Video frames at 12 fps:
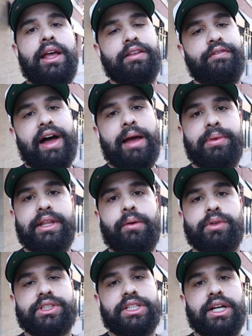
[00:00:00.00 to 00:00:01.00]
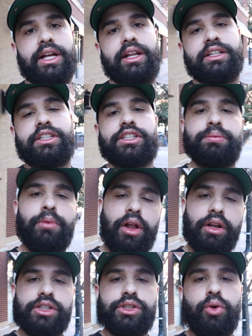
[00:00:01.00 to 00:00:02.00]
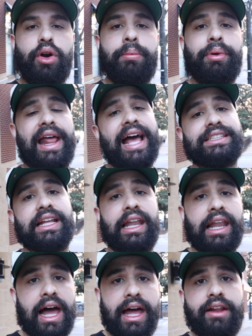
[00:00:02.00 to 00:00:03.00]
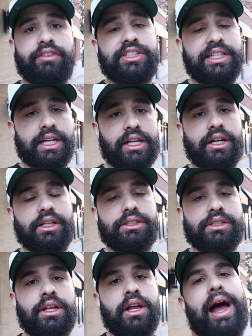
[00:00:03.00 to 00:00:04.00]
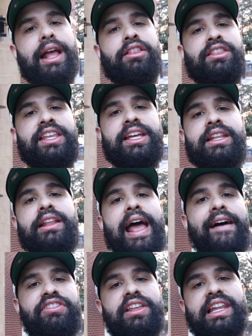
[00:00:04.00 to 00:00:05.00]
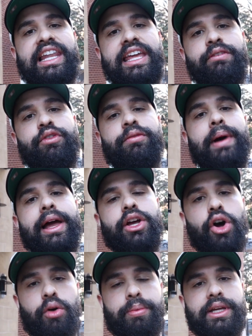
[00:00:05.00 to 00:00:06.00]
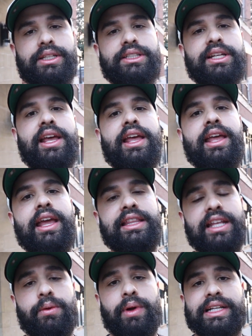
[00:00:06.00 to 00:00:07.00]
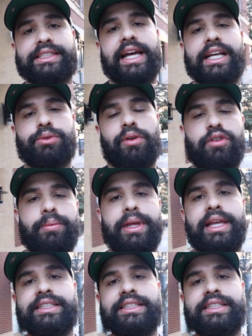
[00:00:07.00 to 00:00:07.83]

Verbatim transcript: The vibe in there was good. It's a smaller store, but has a lot of sneakers. I did have to leave with my Kobe's. He didn't want to size swap with me. He